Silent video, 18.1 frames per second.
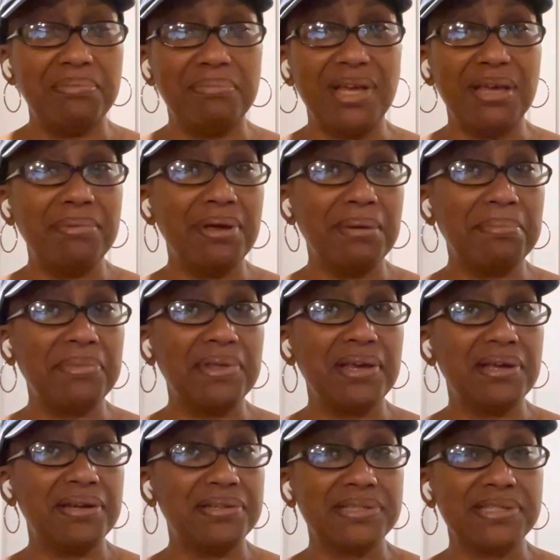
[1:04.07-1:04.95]
Maybe I'm
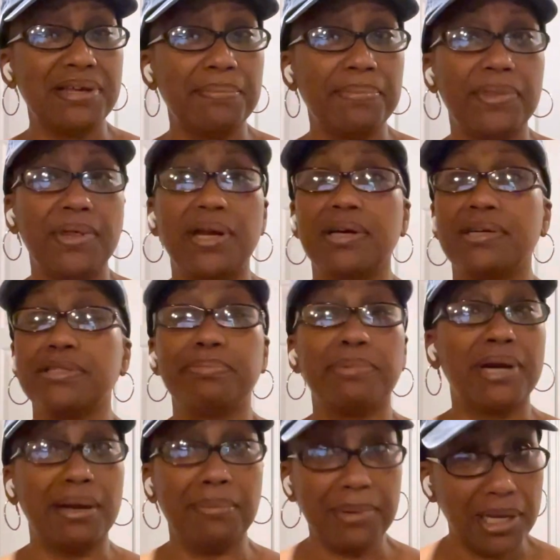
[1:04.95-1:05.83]
thinking of something else, but
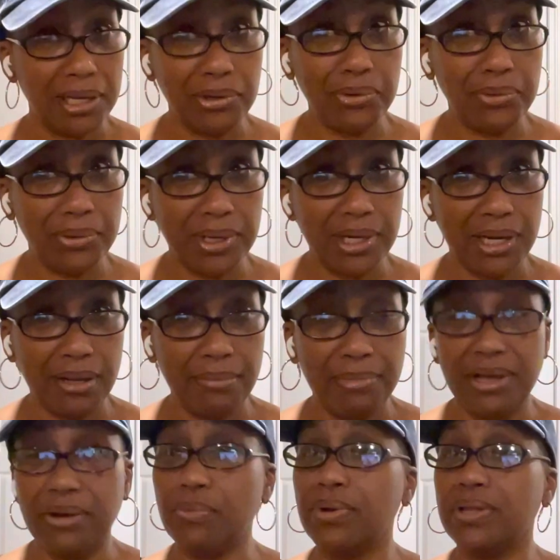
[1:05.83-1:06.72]
I'm not doing any
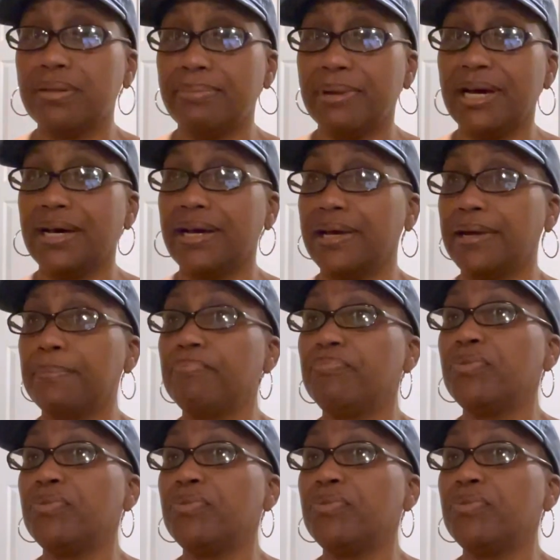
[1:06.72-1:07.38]
mint with mine.